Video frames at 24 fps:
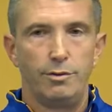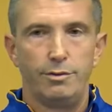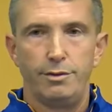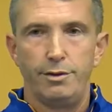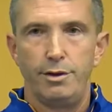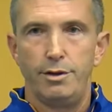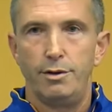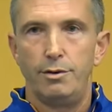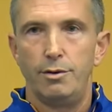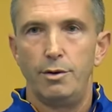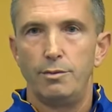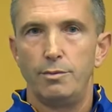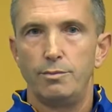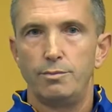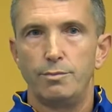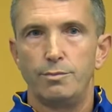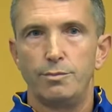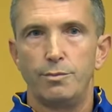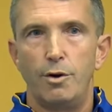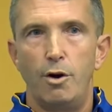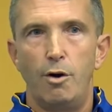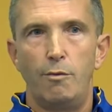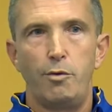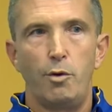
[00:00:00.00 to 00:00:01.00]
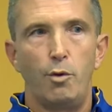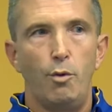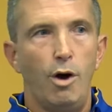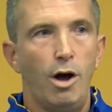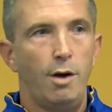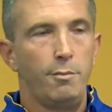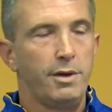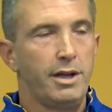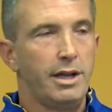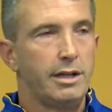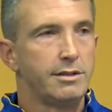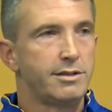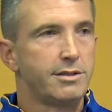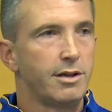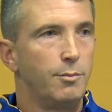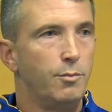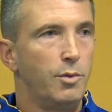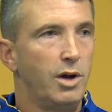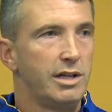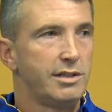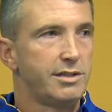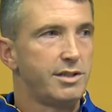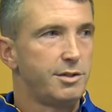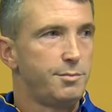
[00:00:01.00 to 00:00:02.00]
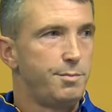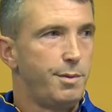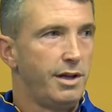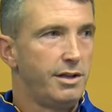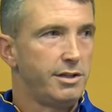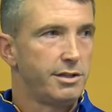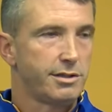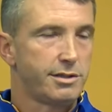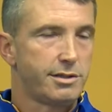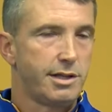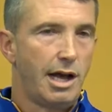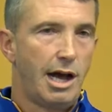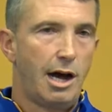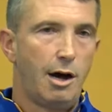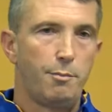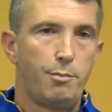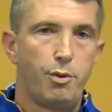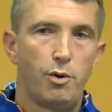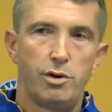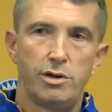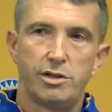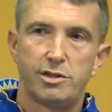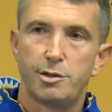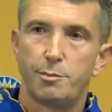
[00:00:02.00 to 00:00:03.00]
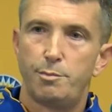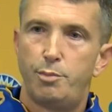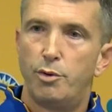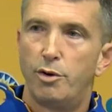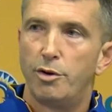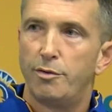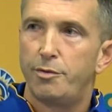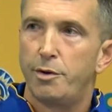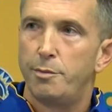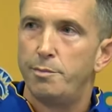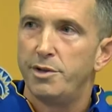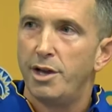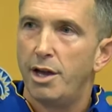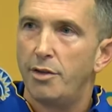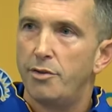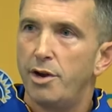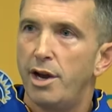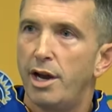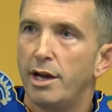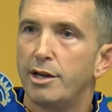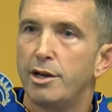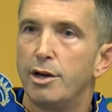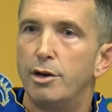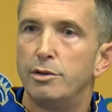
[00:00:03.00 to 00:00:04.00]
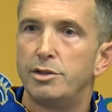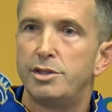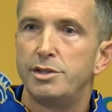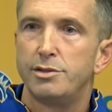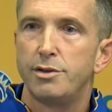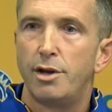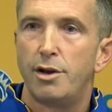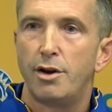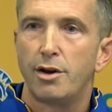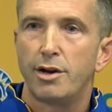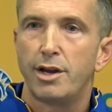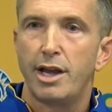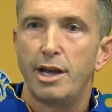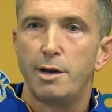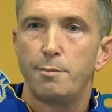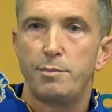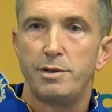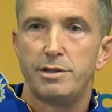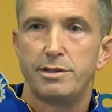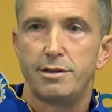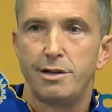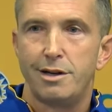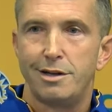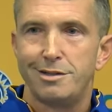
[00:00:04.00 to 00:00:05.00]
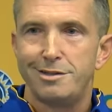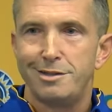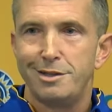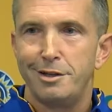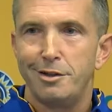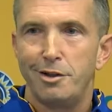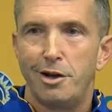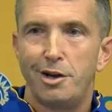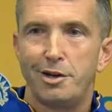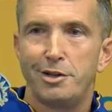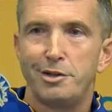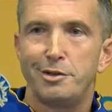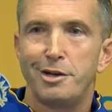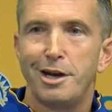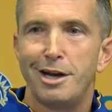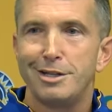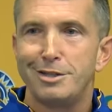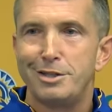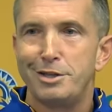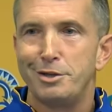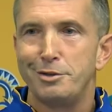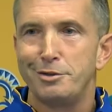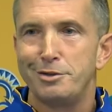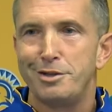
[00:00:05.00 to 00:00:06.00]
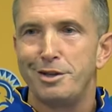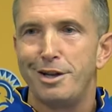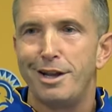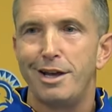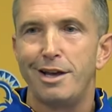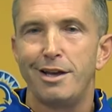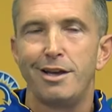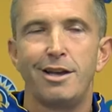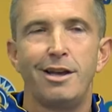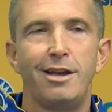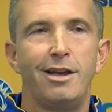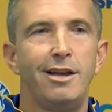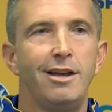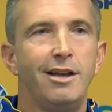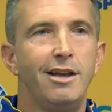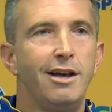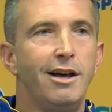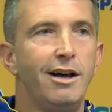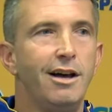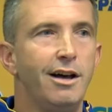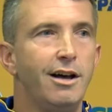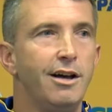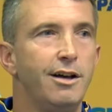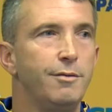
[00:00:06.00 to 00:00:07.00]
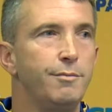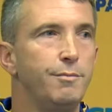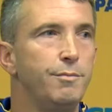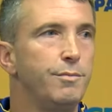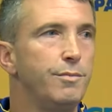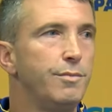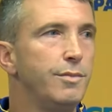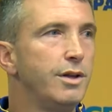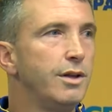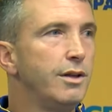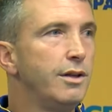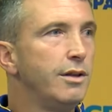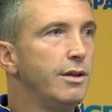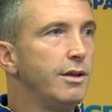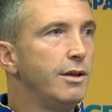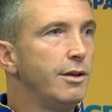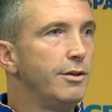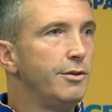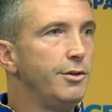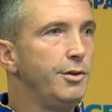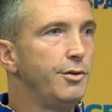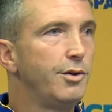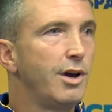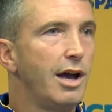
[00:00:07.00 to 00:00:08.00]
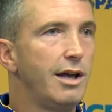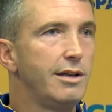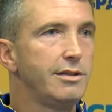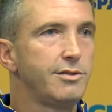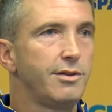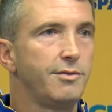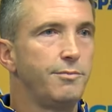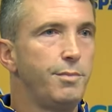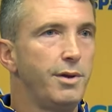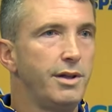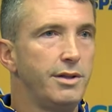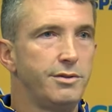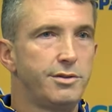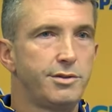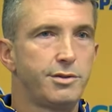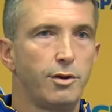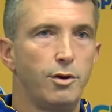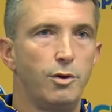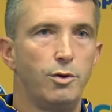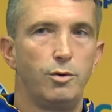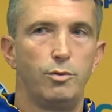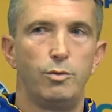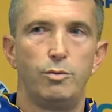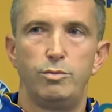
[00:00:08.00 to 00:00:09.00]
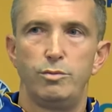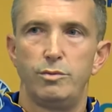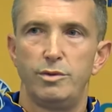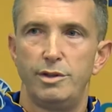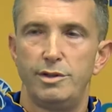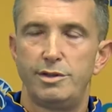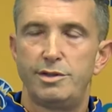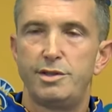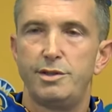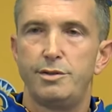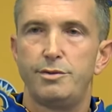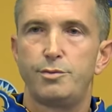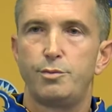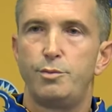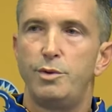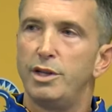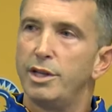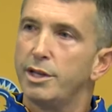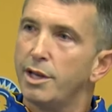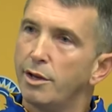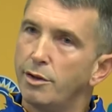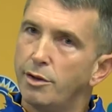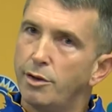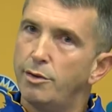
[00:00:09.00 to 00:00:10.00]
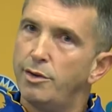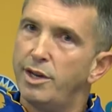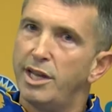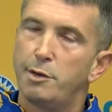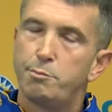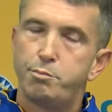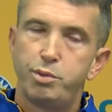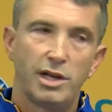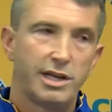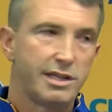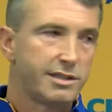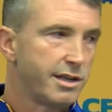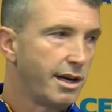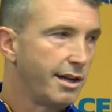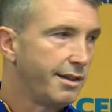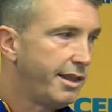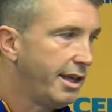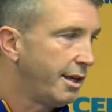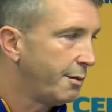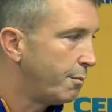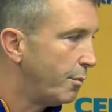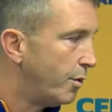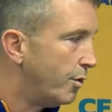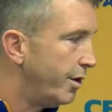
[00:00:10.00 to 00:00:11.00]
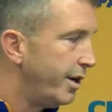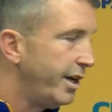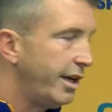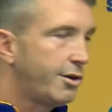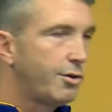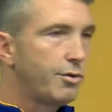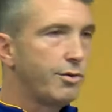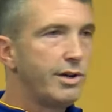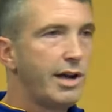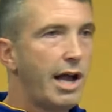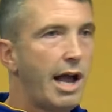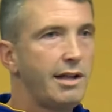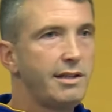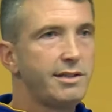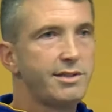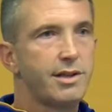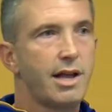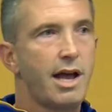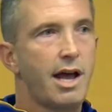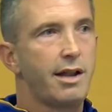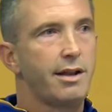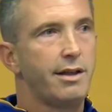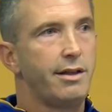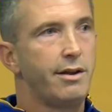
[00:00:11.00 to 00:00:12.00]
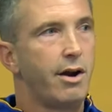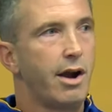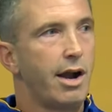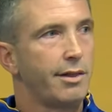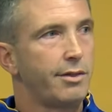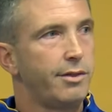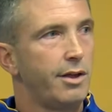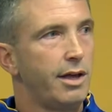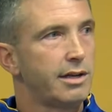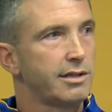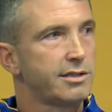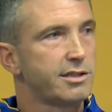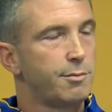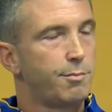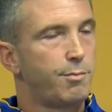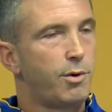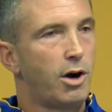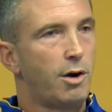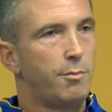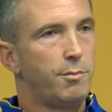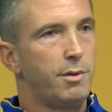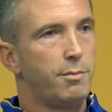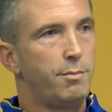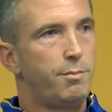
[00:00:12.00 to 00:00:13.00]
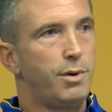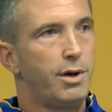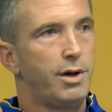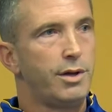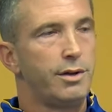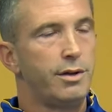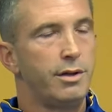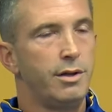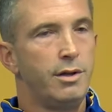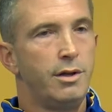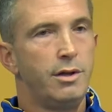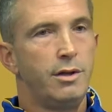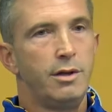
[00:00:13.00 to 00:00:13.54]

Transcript: you know overwhelming in some ways has been just the outpouring of support from the other head coaches on our campus. And I see a lot of you guys here today. Um, you guys have been so. This is really a unique place, and I think Marie creates that in our athletics department. But